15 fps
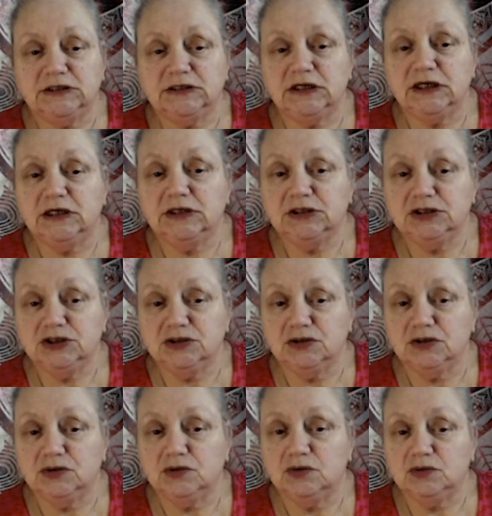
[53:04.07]
into the
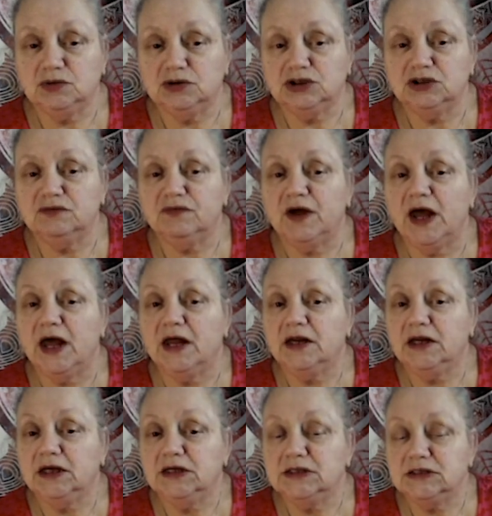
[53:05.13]
cause of any
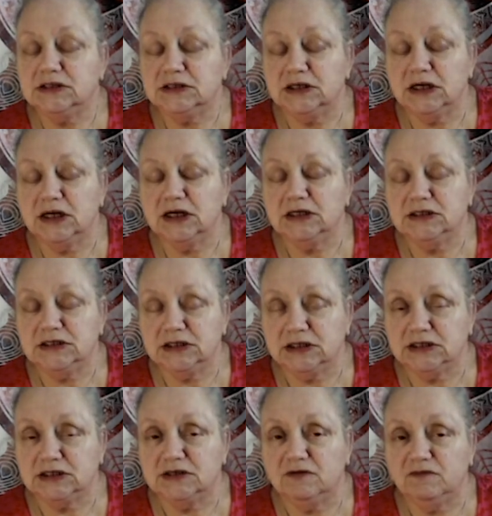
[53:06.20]
d-
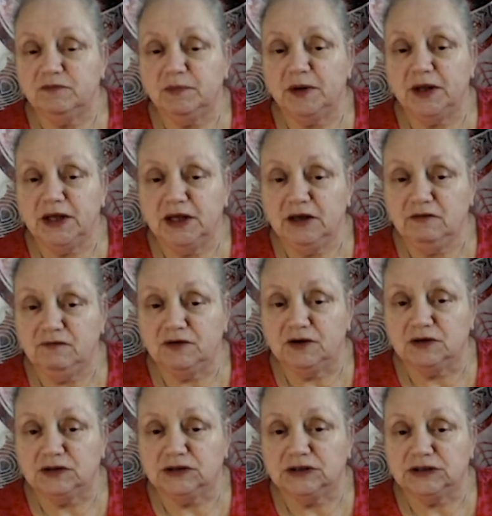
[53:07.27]
addictive
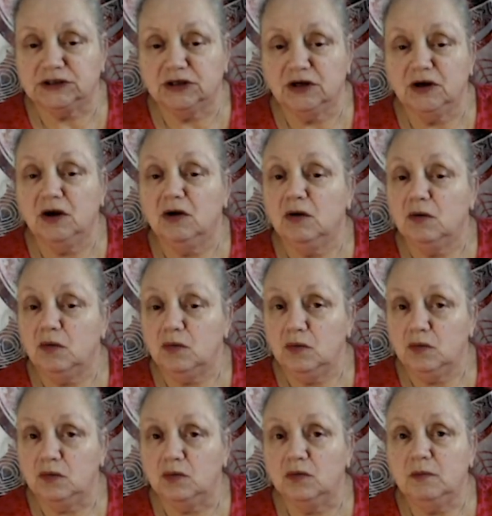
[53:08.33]
behaviors
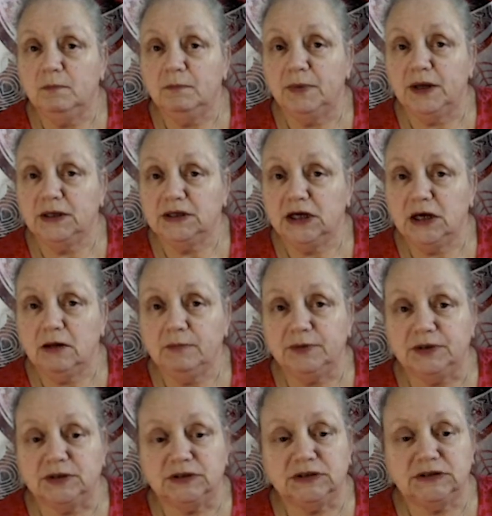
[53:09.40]
or bad
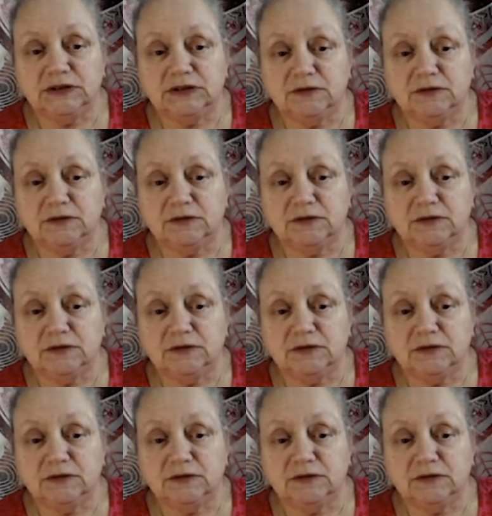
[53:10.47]
habits.